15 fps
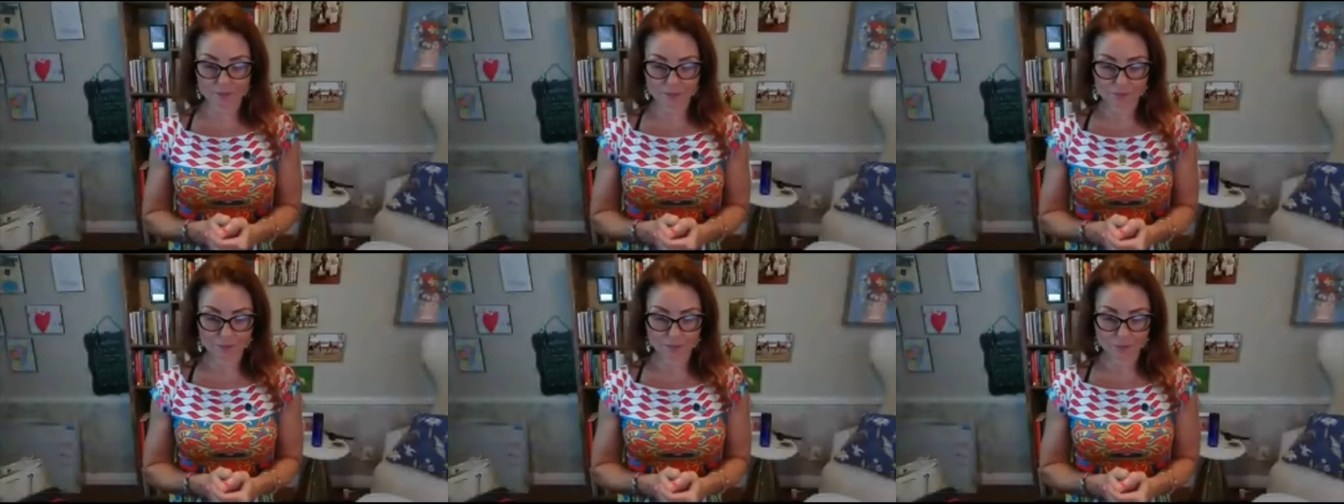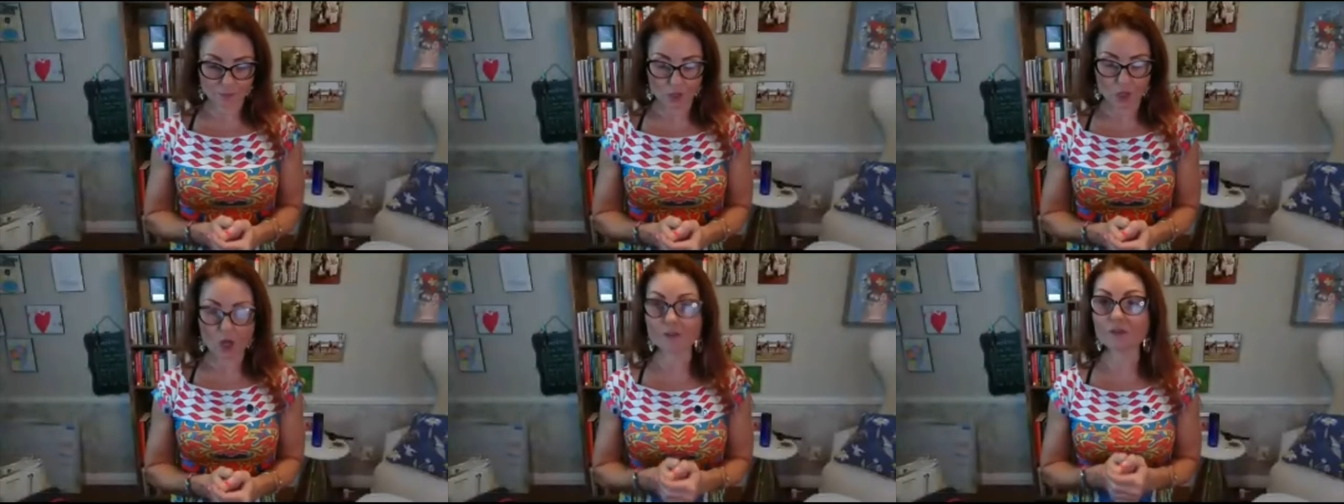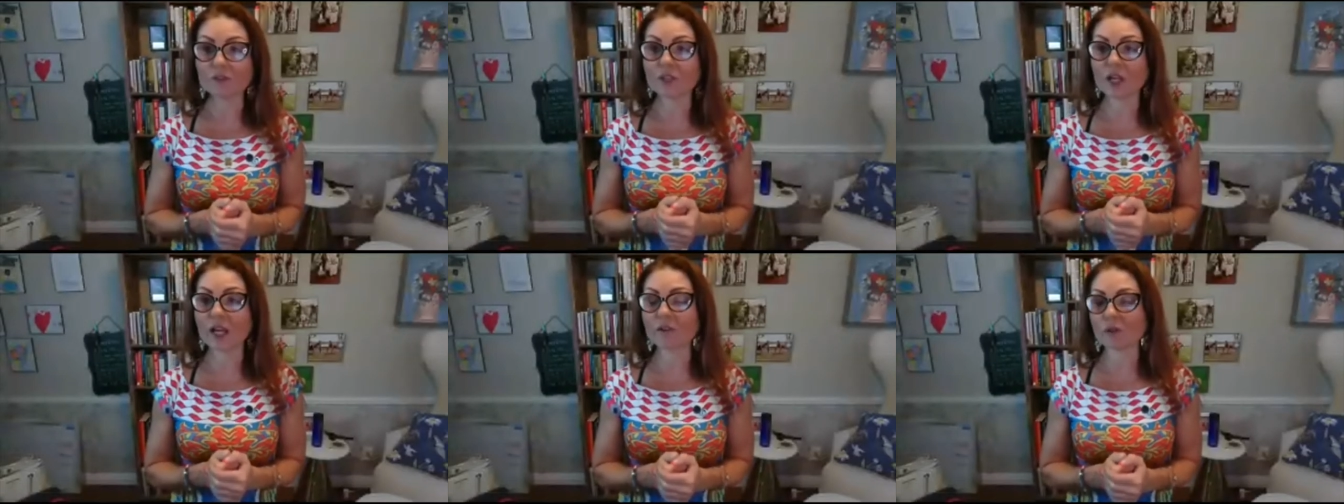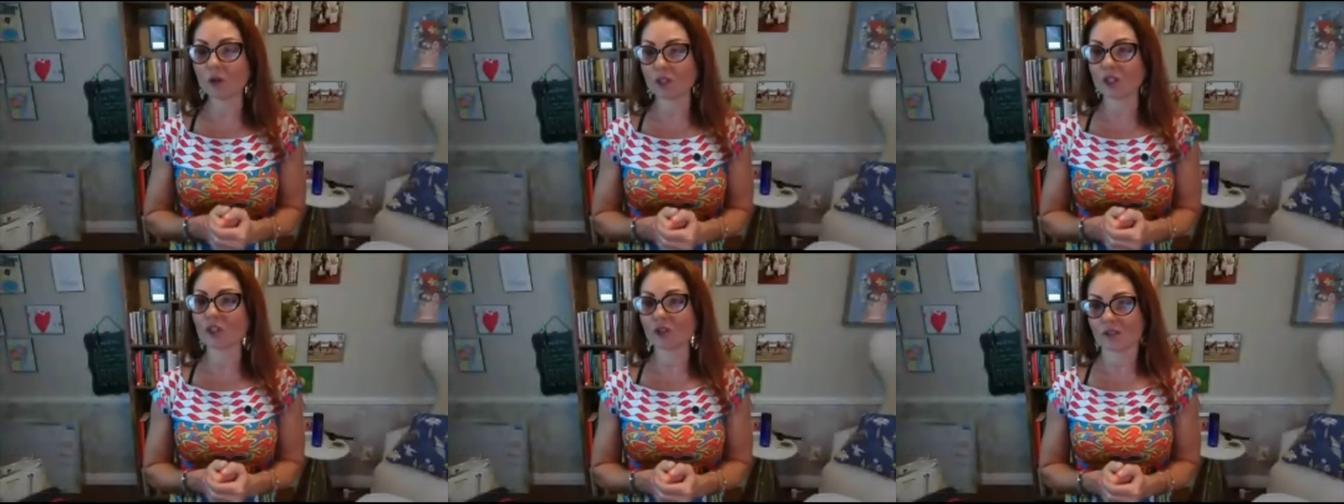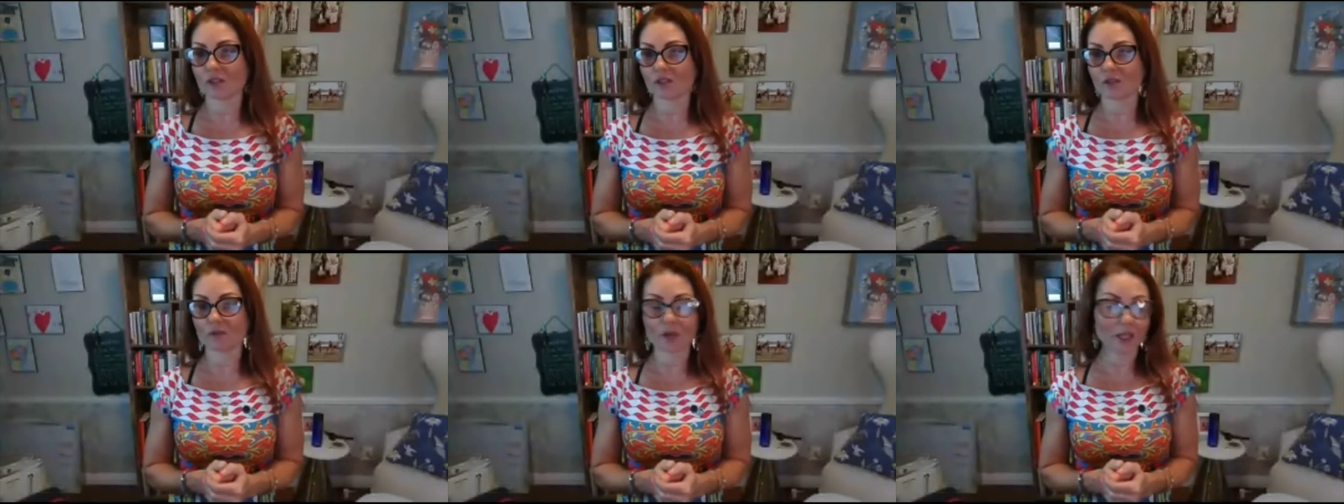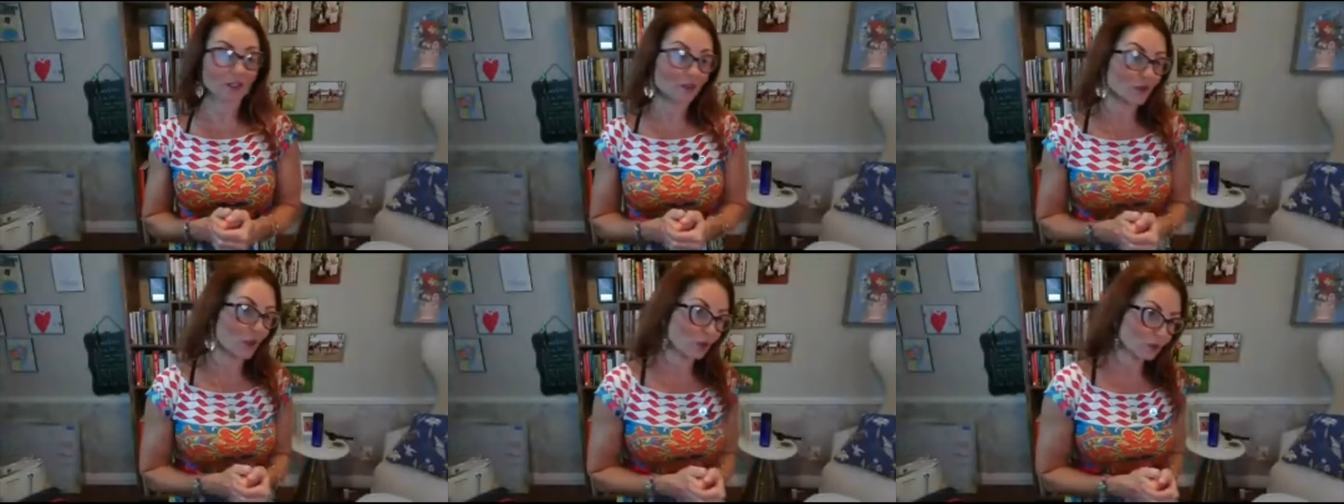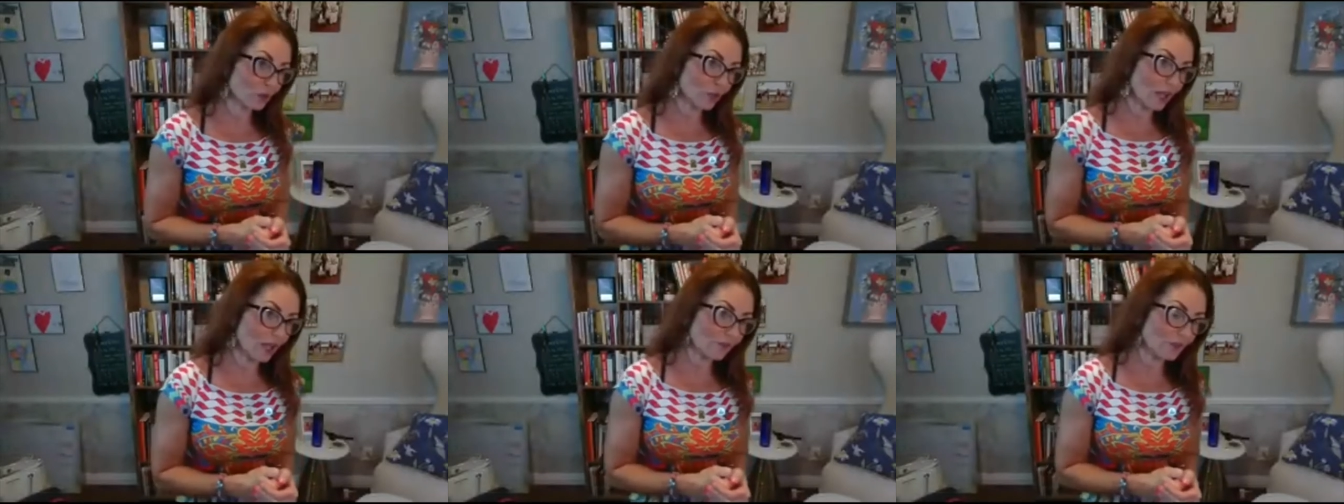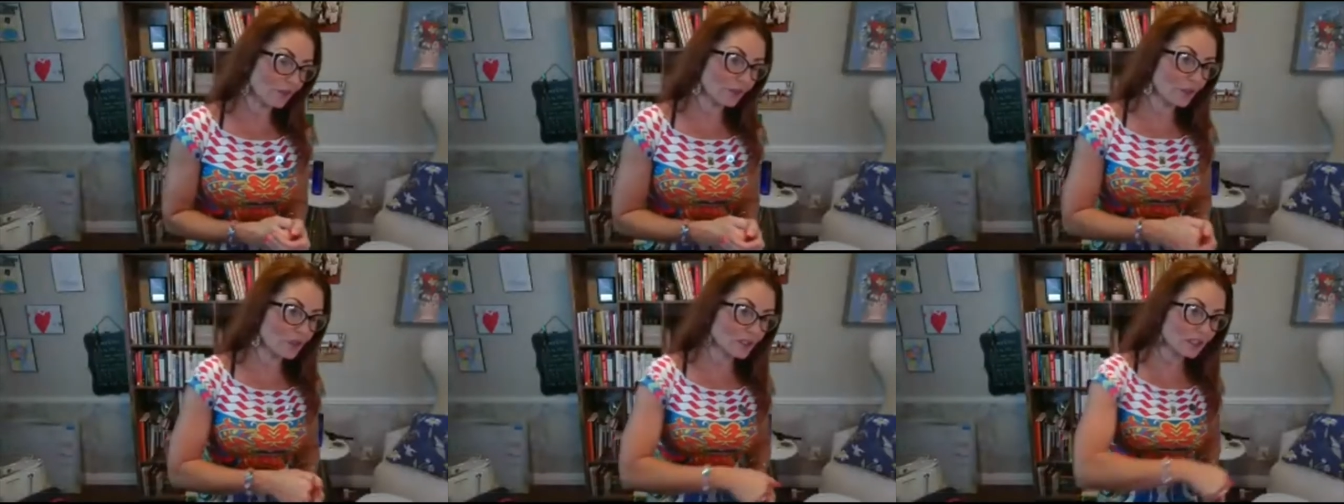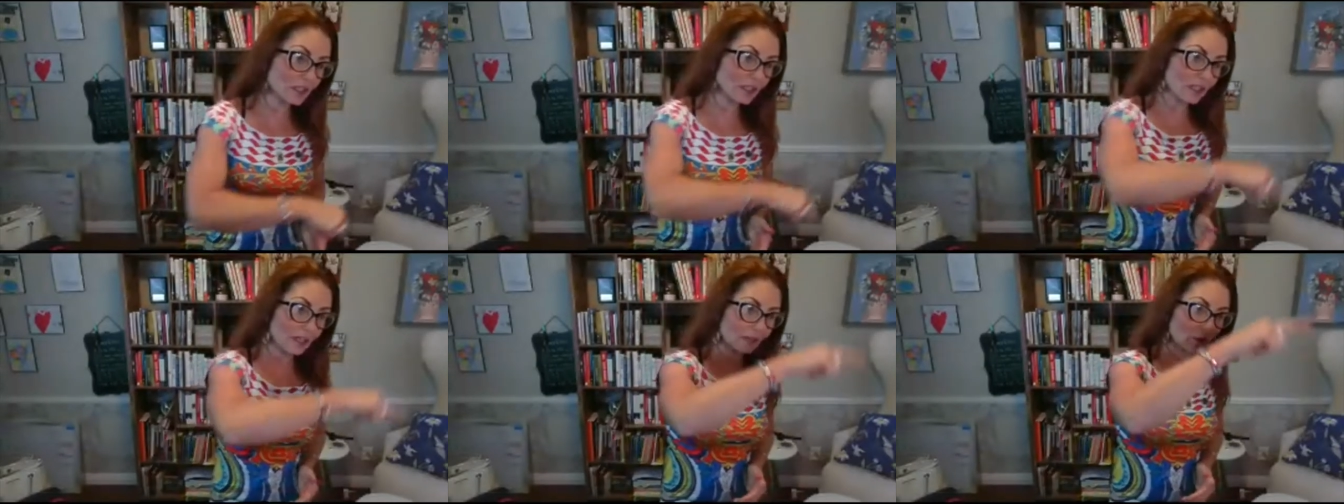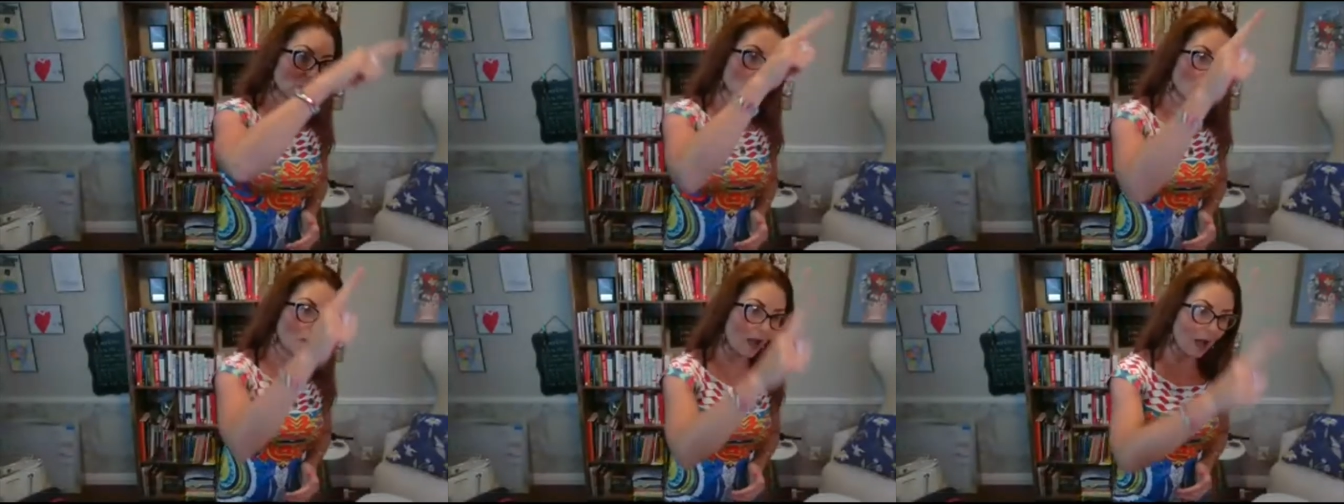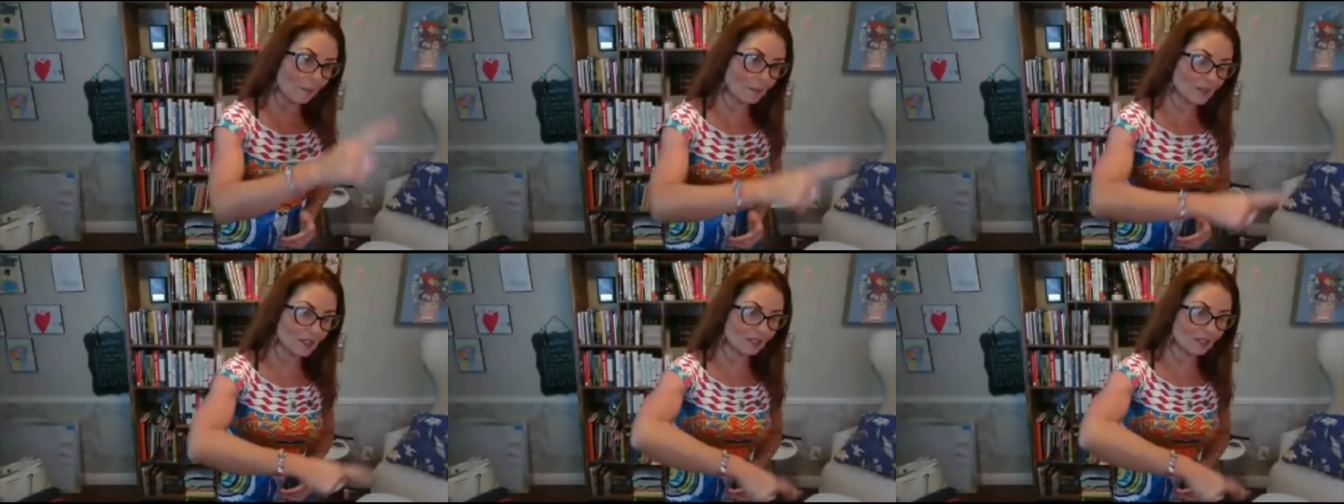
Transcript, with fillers: of a roller coaster ride throughout your life if you see that you go ups and down